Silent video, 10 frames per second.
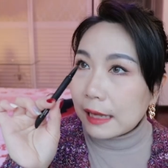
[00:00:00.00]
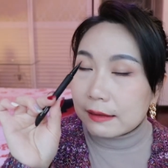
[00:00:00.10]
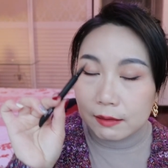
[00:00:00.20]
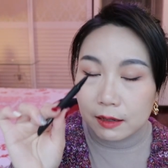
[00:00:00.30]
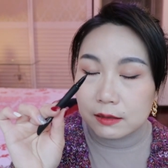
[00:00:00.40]

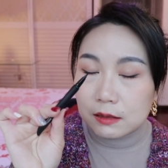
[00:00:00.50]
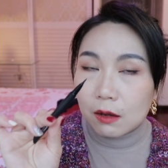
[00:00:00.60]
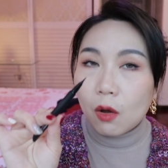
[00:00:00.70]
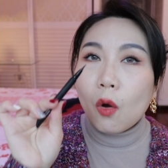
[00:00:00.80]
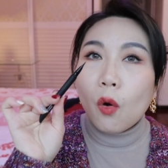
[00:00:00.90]
And this
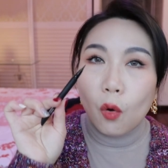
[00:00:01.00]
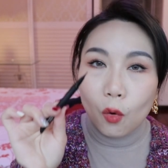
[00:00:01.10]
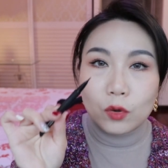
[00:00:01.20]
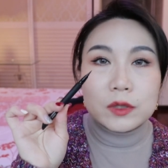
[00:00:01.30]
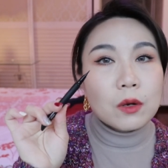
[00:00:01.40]

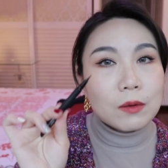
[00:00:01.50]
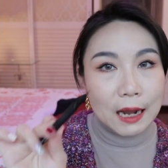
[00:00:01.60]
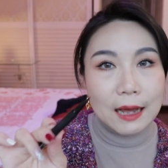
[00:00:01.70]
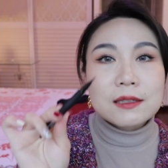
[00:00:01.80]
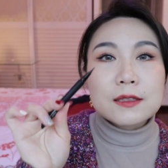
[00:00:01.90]
also
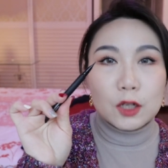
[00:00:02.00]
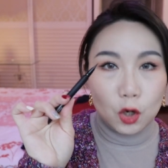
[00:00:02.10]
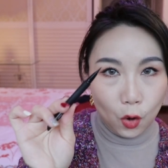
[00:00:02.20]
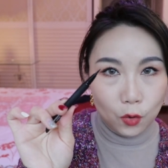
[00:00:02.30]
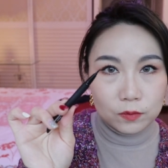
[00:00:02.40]
lasts
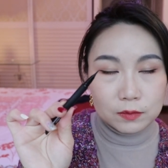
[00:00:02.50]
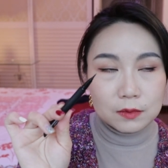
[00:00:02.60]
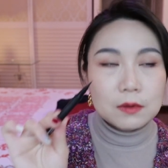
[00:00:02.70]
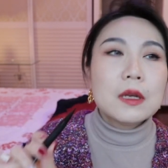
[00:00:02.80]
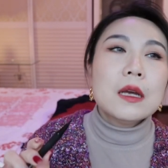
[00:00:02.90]
long.
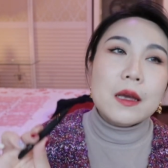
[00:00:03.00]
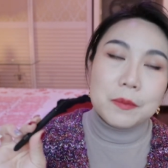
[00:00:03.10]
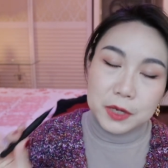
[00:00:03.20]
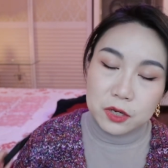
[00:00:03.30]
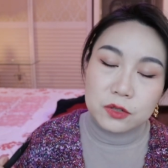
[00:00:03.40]

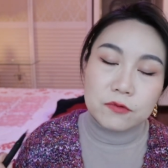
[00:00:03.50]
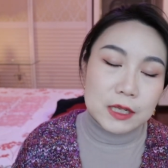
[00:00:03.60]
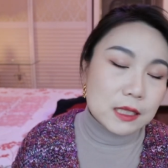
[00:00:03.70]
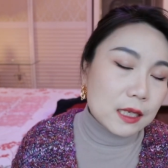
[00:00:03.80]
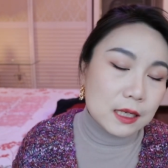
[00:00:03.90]
Because
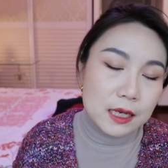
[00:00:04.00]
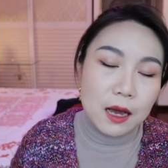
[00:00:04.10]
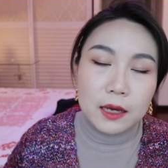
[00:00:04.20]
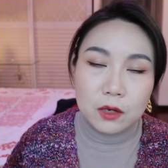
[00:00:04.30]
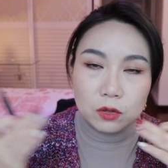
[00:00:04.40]
recently
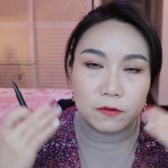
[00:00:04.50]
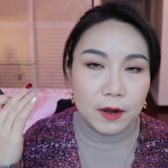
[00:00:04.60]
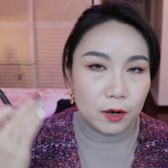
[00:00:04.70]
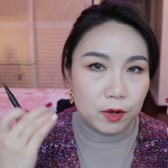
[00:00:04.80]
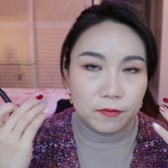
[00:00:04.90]
I got
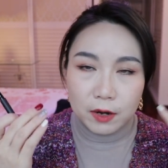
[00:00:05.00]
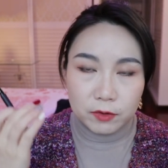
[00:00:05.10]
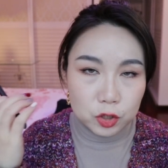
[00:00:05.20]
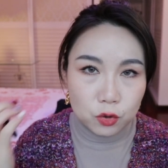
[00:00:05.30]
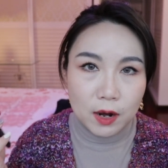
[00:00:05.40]
very,
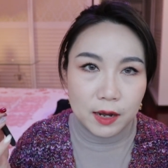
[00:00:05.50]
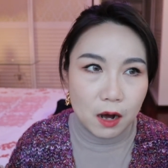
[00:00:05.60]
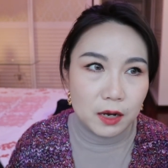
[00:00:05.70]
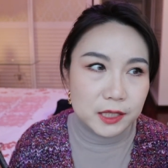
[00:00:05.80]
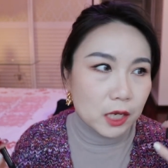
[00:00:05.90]
very dry
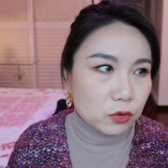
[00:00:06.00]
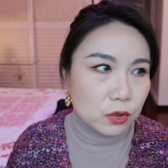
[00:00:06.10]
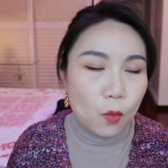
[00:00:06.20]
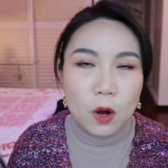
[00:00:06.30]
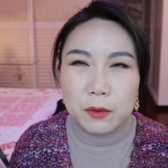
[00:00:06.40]
eyes. I don't know
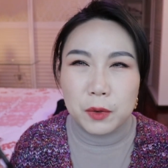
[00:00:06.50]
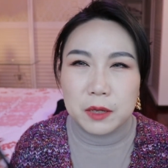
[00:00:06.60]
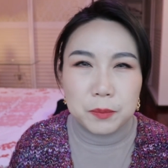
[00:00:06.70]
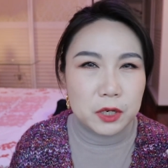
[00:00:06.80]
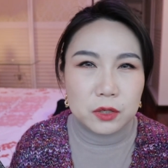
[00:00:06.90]
why, whether
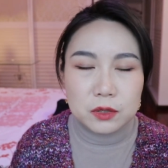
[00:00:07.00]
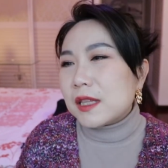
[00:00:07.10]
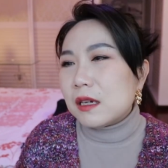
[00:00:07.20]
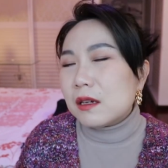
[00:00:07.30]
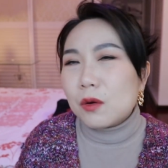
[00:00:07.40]
because
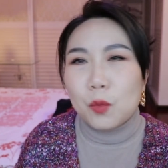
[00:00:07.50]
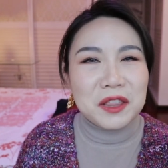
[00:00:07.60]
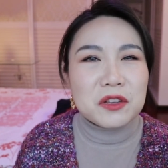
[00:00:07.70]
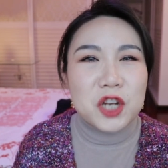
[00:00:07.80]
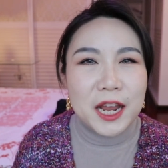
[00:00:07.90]
the
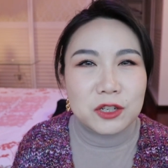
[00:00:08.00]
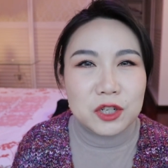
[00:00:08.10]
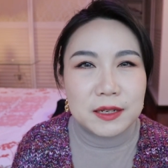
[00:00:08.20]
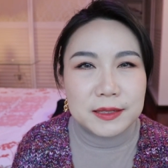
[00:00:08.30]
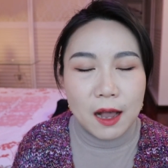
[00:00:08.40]
weather change
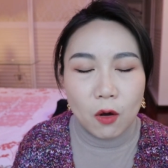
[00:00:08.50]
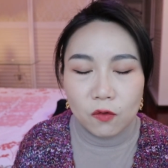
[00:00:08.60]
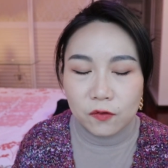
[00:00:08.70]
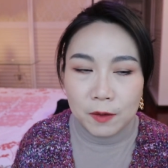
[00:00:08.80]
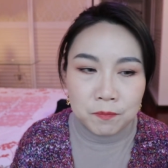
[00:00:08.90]

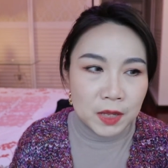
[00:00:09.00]
itself.